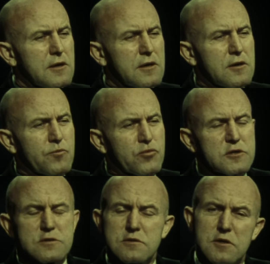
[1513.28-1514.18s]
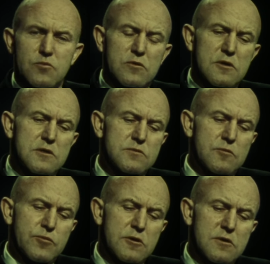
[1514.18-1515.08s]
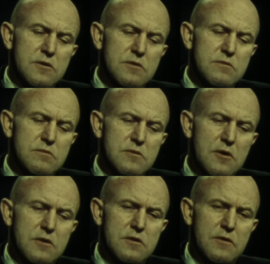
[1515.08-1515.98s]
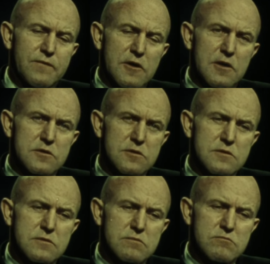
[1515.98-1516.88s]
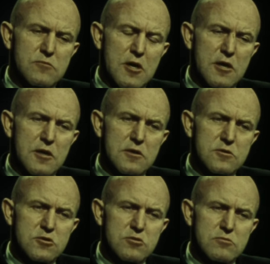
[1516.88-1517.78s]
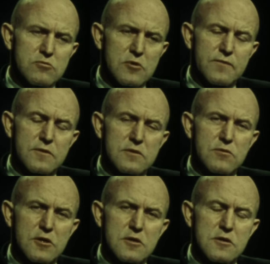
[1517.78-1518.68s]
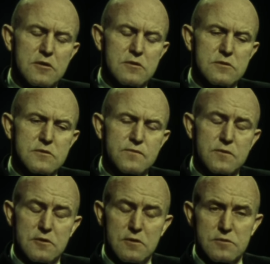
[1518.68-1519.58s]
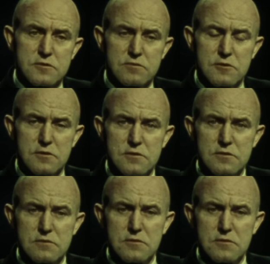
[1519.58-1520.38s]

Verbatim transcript: our present submarines will be at an advanced age, roughly 20 years for the oldest ones.